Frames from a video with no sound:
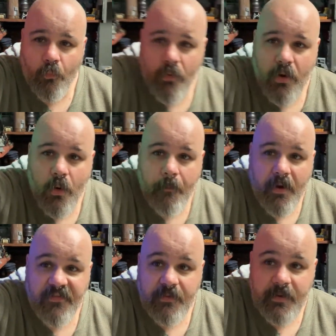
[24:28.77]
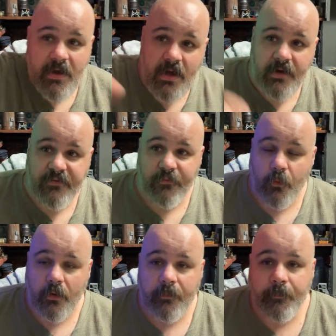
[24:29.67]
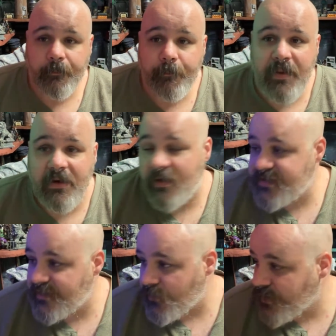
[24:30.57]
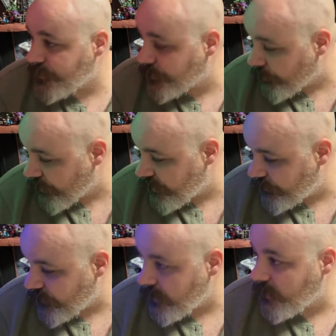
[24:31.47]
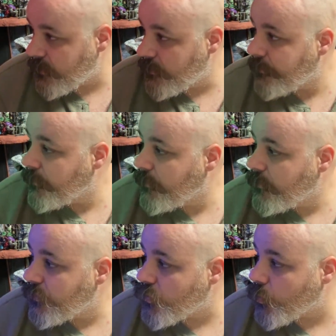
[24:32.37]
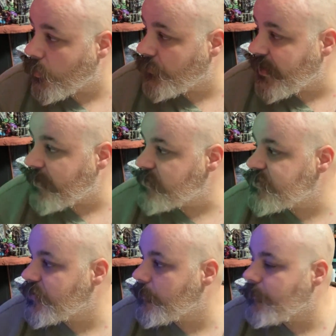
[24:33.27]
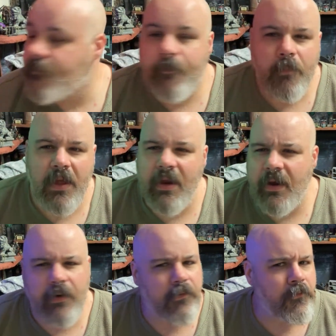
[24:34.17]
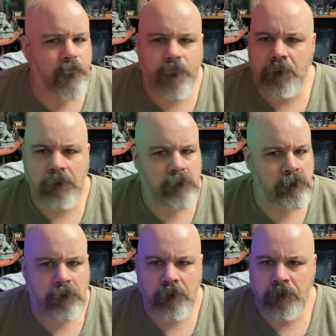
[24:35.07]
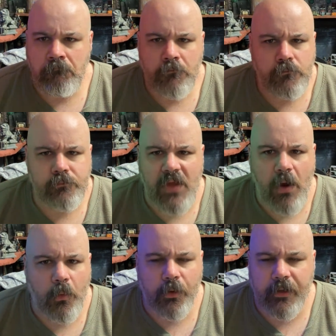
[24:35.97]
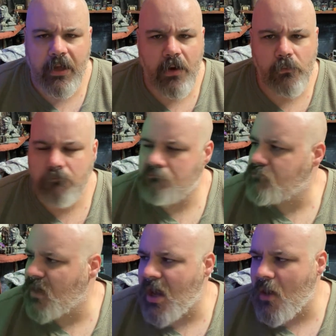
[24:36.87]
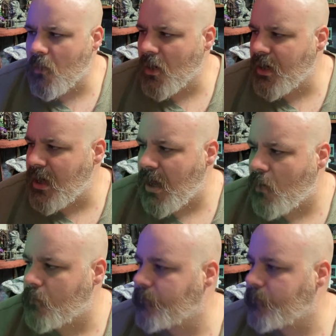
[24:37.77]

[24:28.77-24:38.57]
go above and beyond for peanuts and think that they're gonna get the world handed to them, and not working out. Not working out.